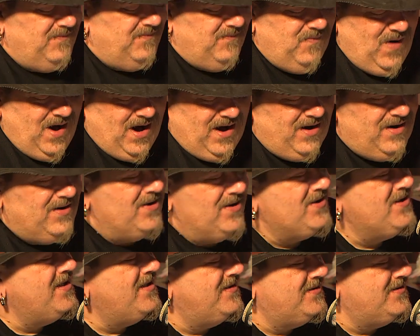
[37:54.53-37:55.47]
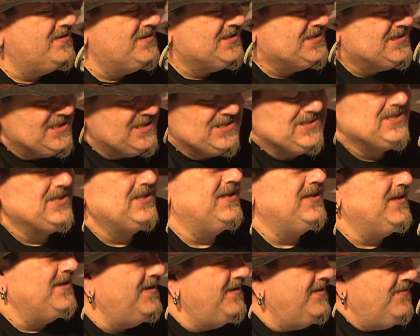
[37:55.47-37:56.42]
where
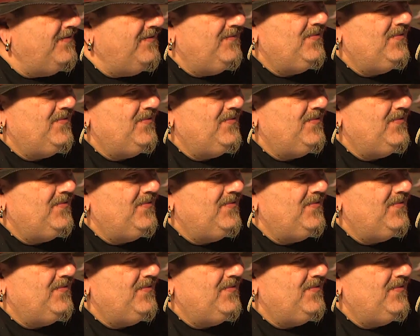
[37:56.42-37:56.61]
Cicely